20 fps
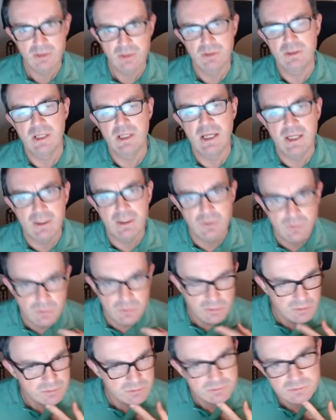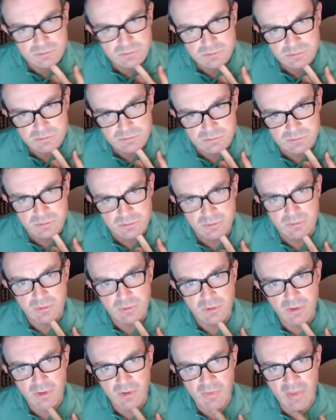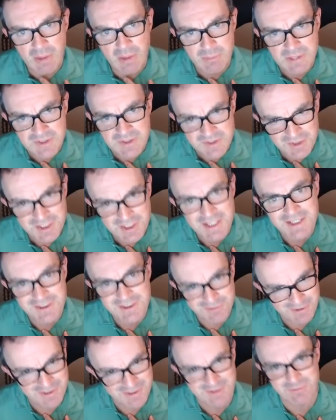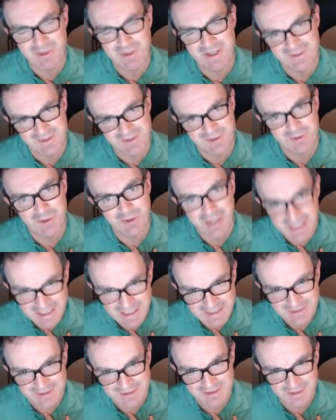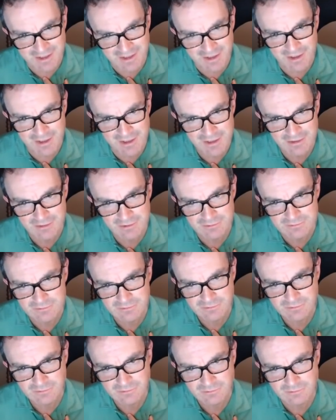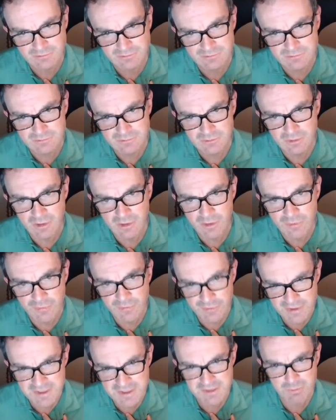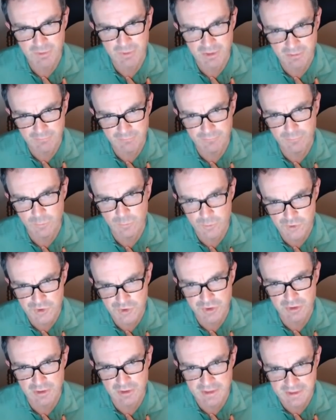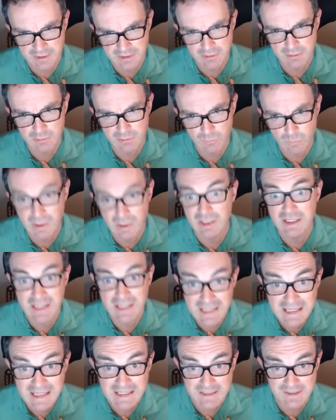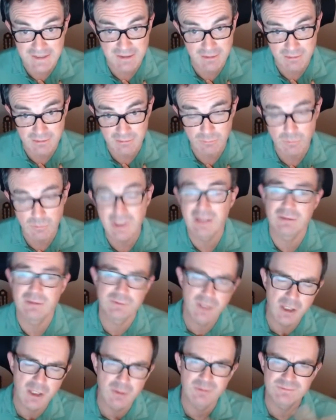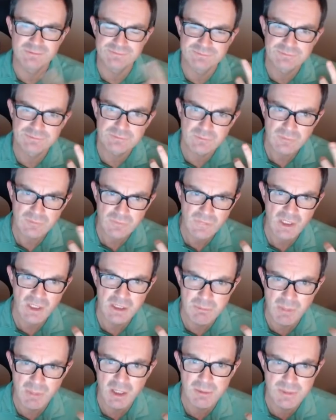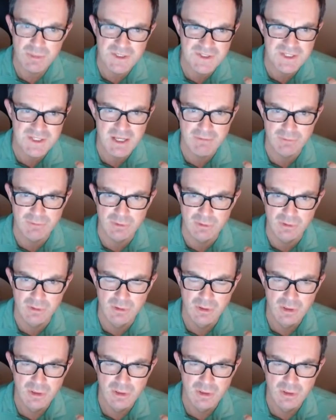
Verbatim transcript: Now, that means these three squares are not 8 and 9. This one, unfortunately, well, it is. Well, no. It might be seven.